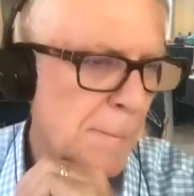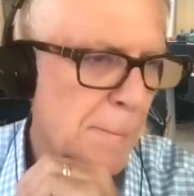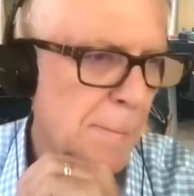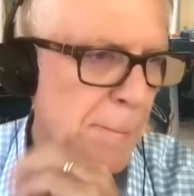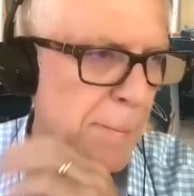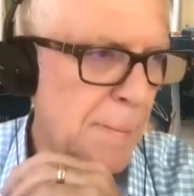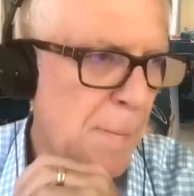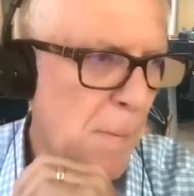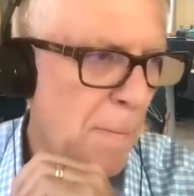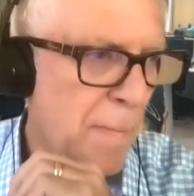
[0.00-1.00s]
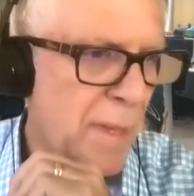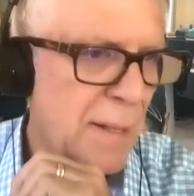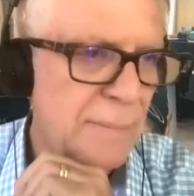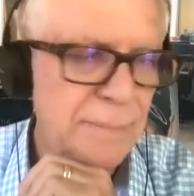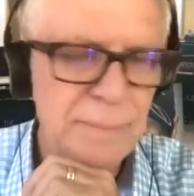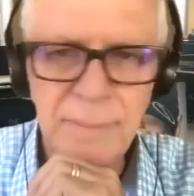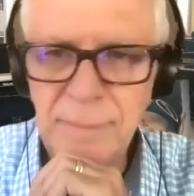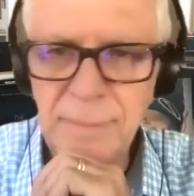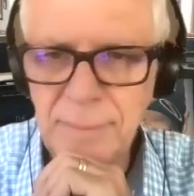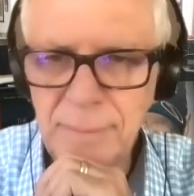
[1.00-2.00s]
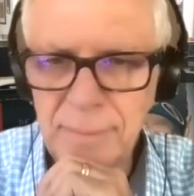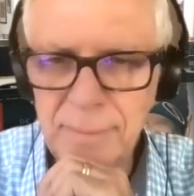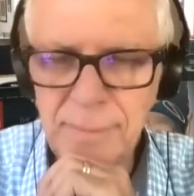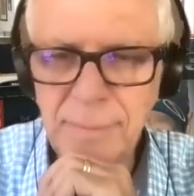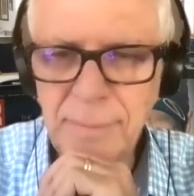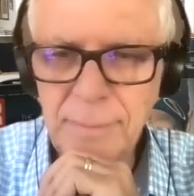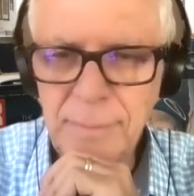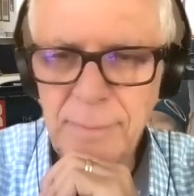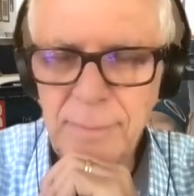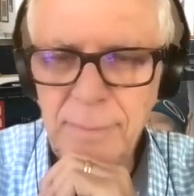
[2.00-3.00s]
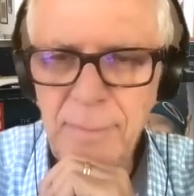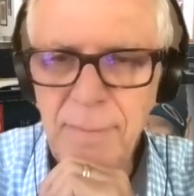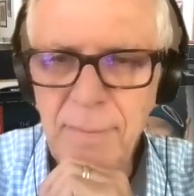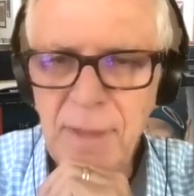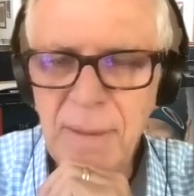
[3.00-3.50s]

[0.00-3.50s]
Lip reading: and I've asked this question actually, why do you talk to,